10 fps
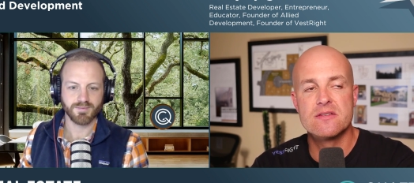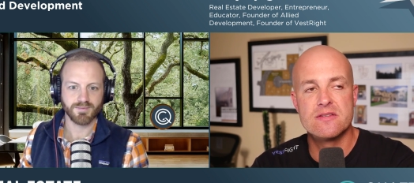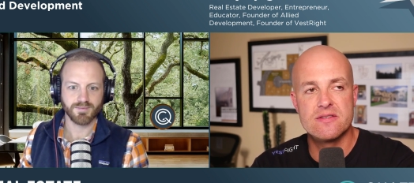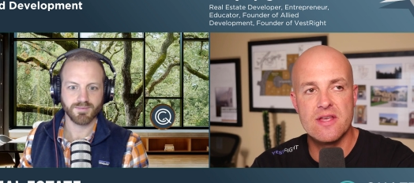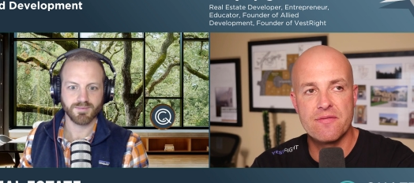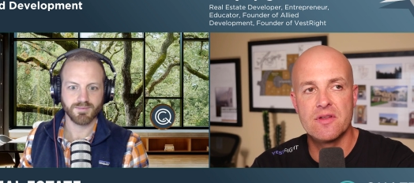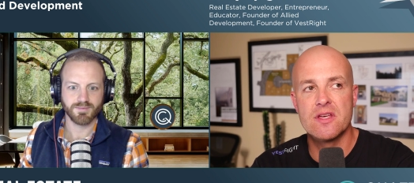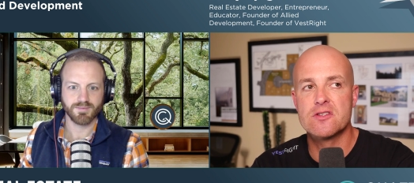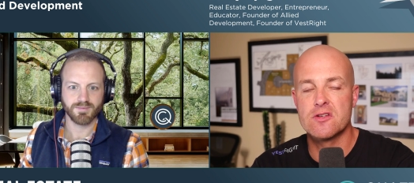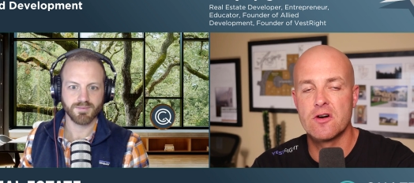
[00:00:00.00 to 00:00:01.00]
Speaker 1: That's
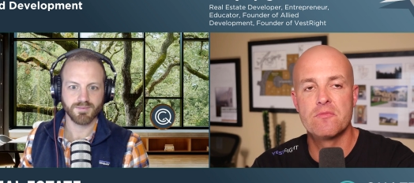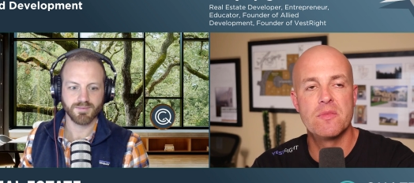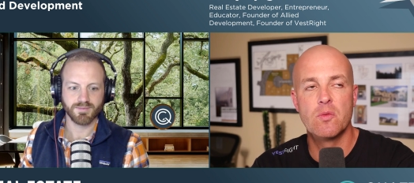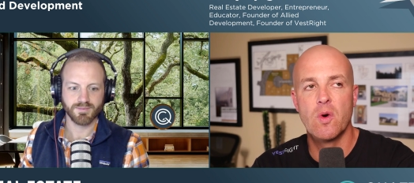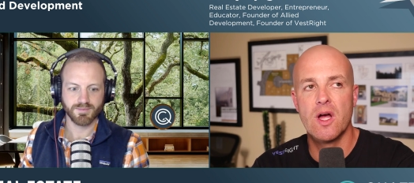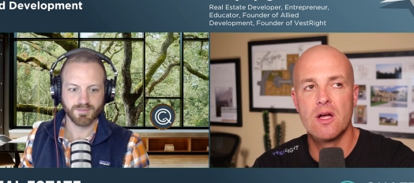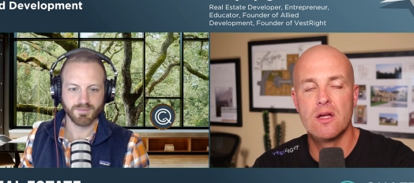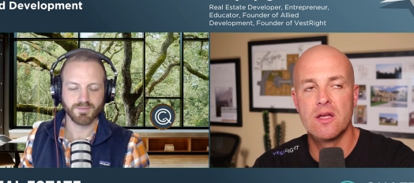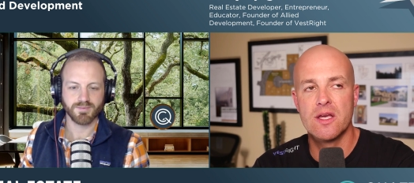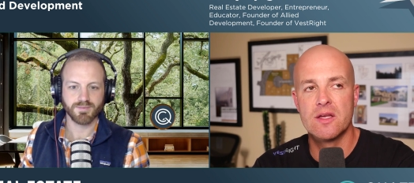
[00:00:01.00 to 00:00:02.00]
definitely served me
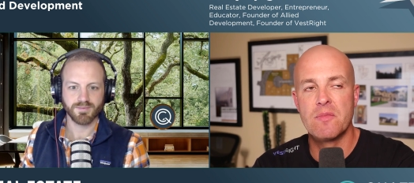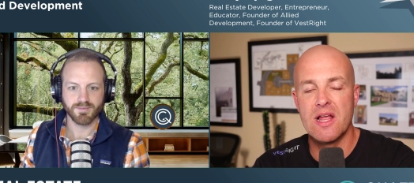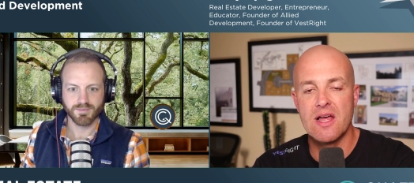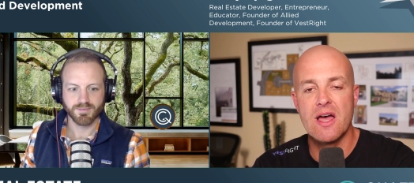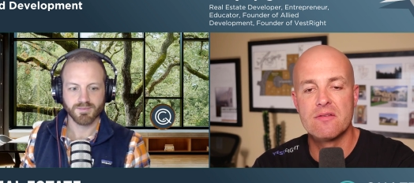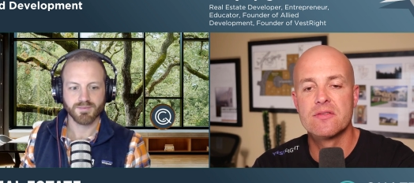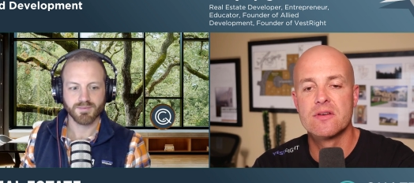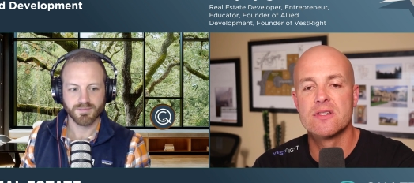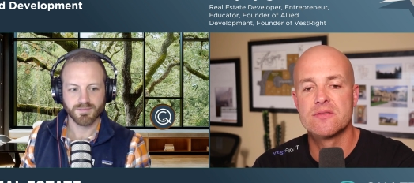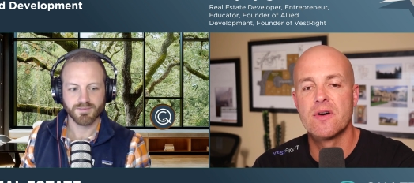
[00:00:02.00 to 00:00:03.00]
well in my
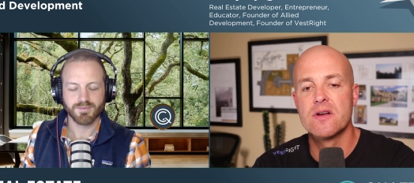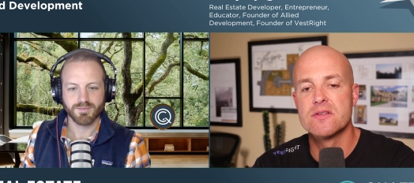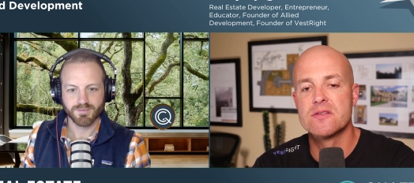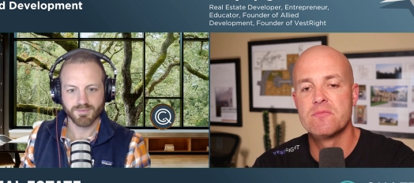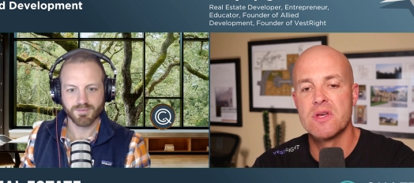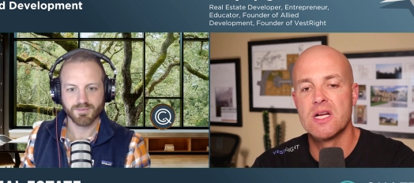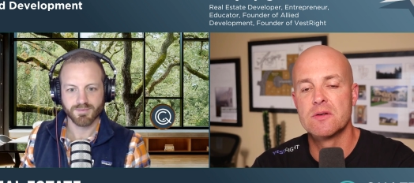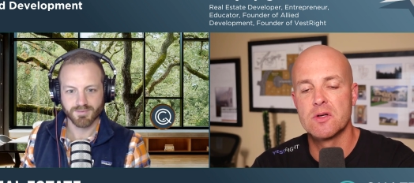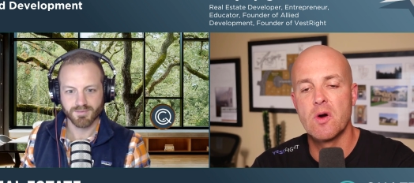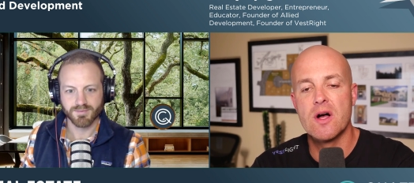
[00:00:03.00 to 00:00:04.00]
life as far as
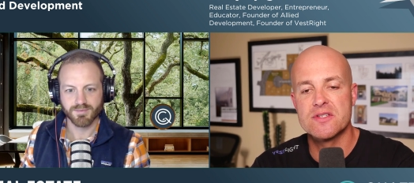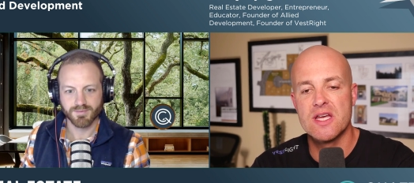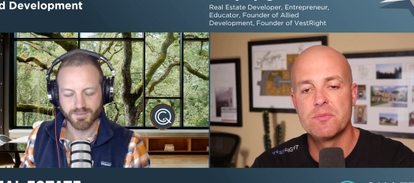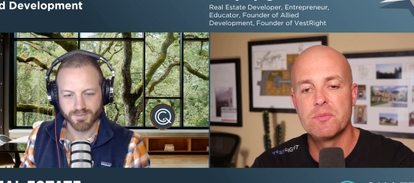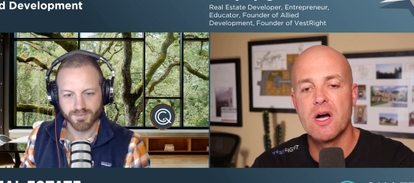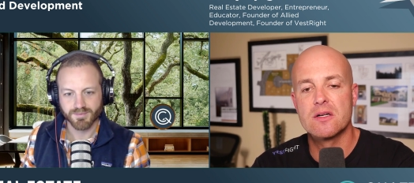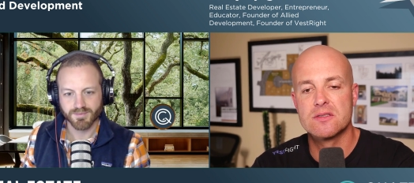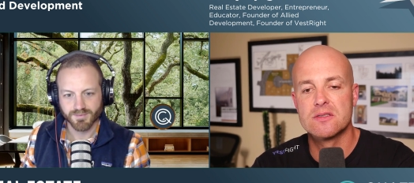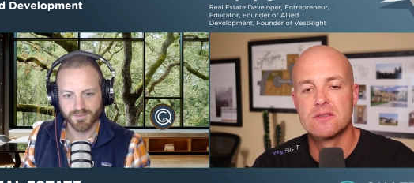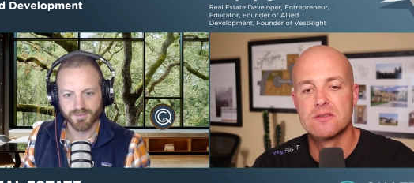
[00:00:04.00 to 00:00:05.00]
being able to go outside the
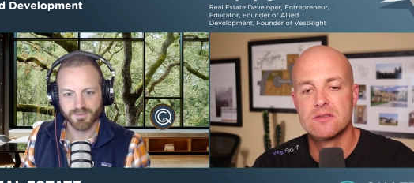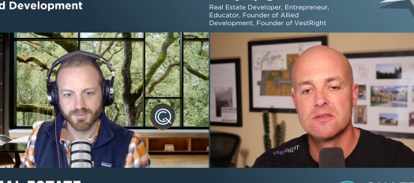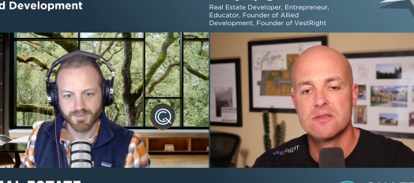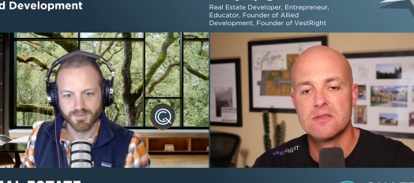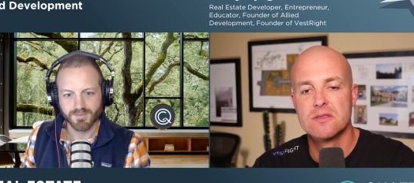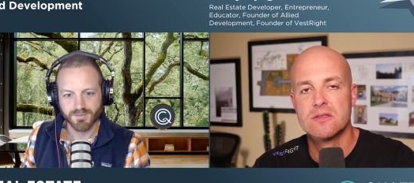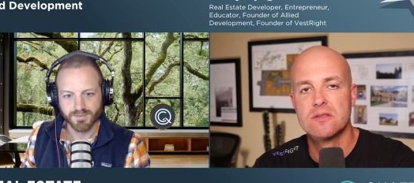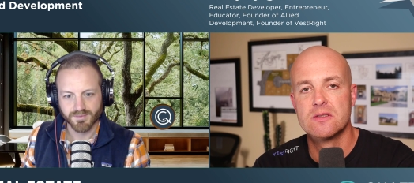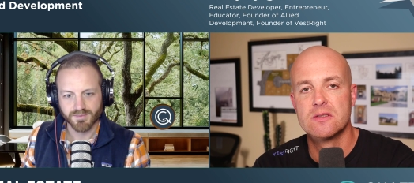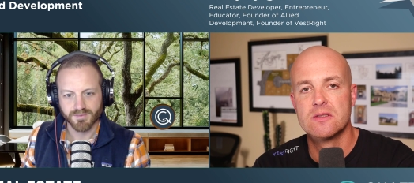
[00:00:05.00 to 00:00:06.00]
box.
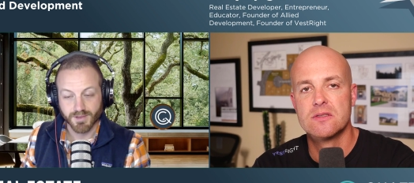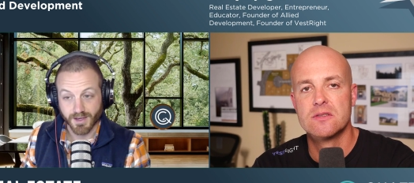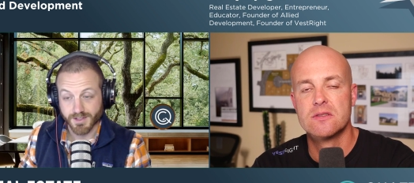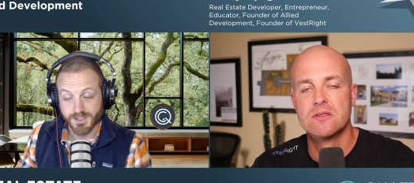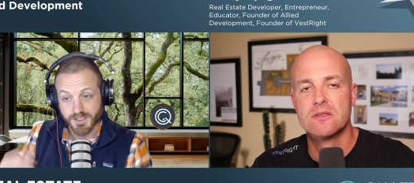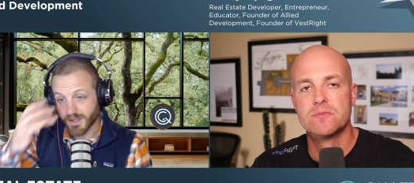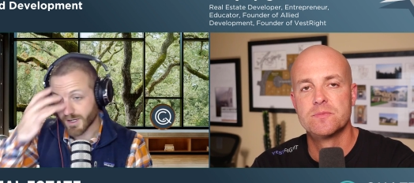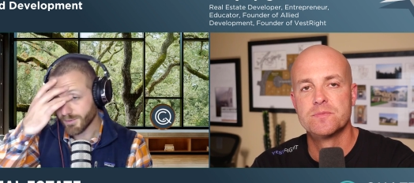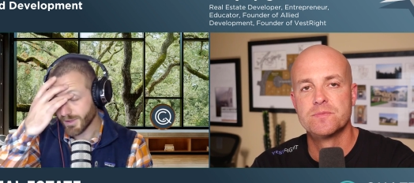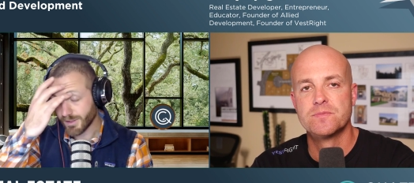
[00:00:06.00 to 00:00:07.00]
Speaker 2: Yeah, that's
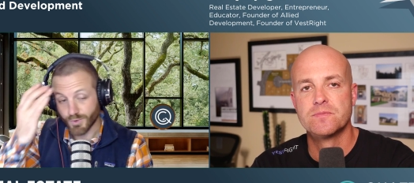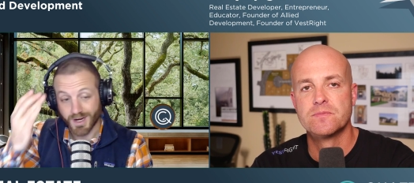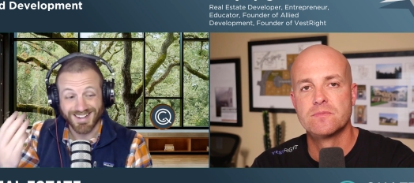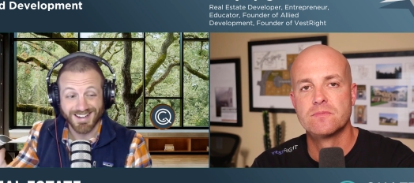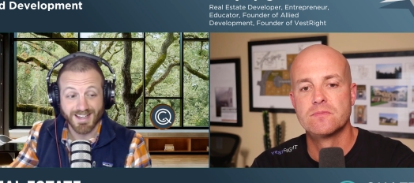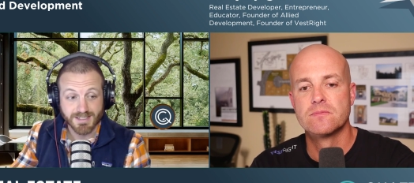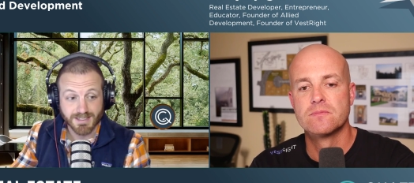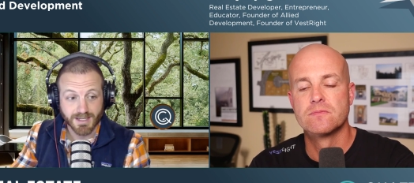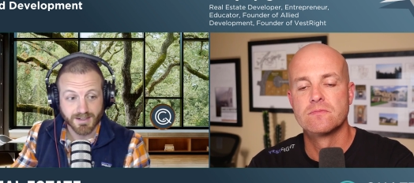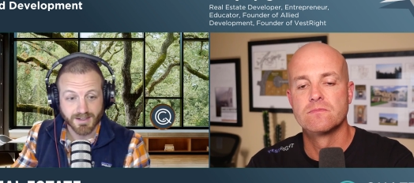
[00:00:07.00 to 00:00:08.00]
incredible. And recognizing
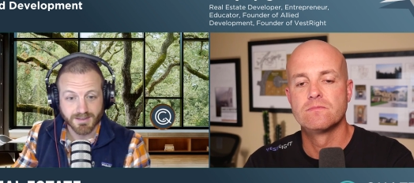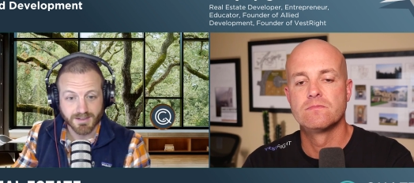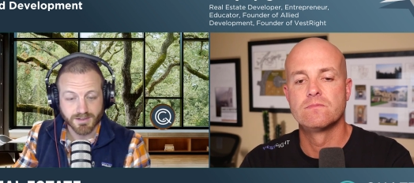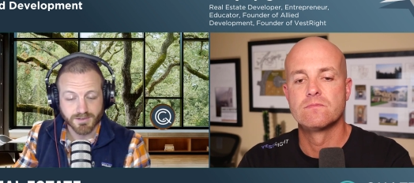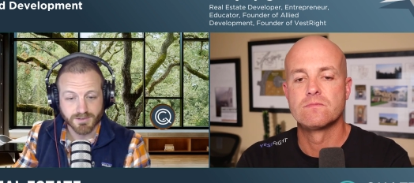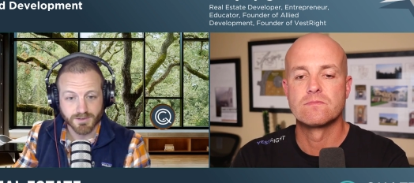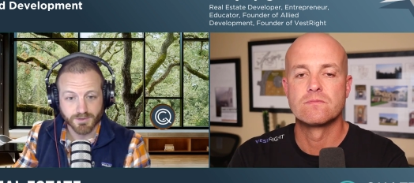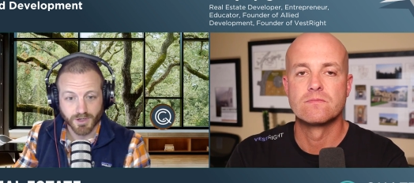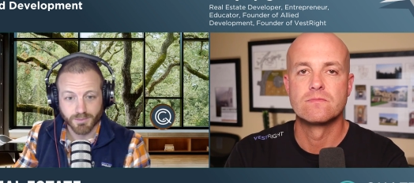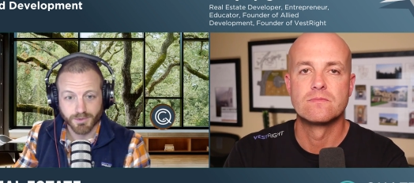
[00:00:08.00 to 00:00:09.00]
that, I think, is
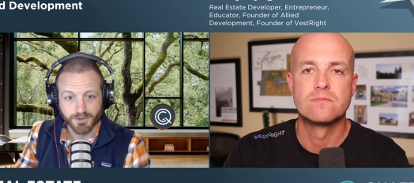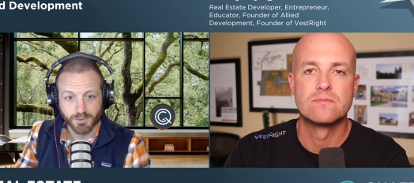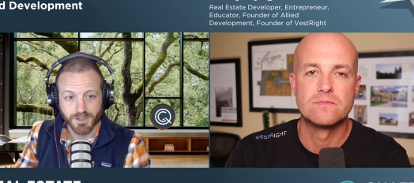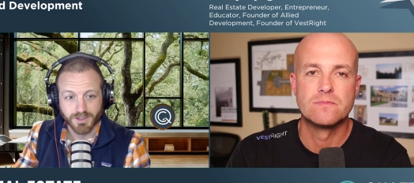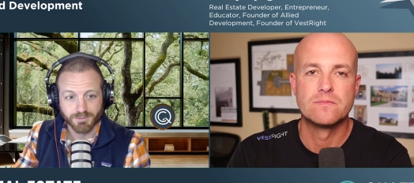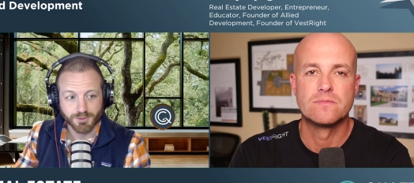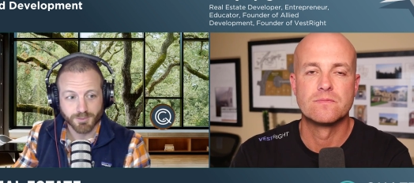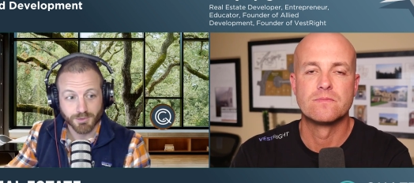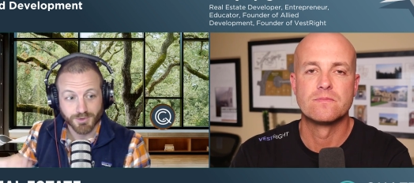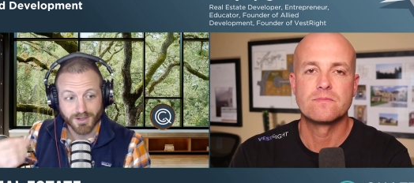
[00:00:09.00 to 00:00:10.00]
incredible as well. Most
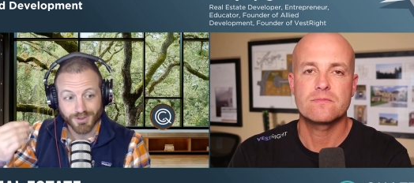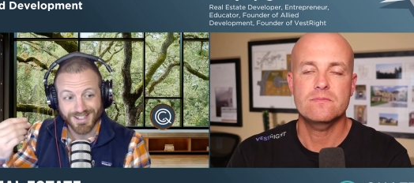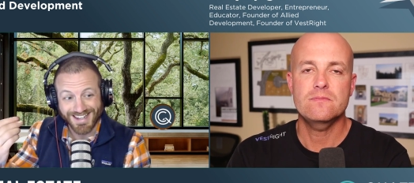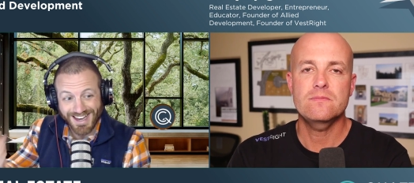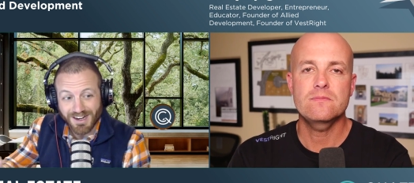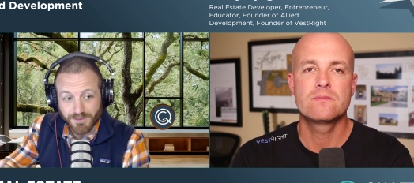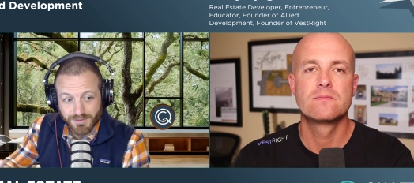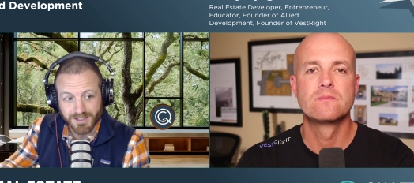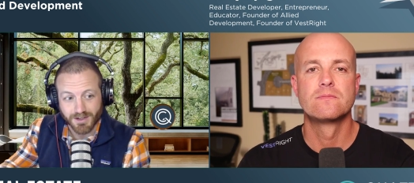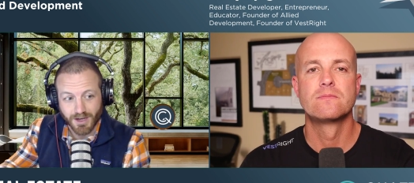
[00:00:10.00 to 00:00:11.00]
people never get out of
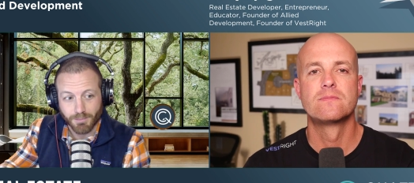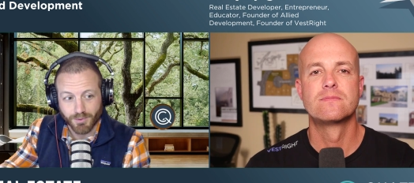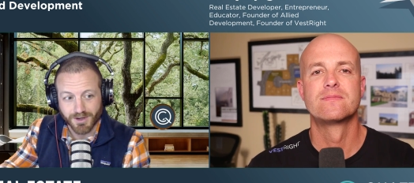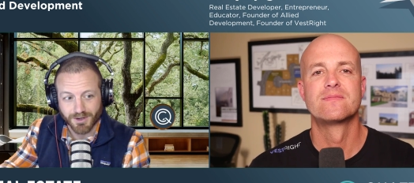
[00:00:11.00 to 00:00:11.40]
the operator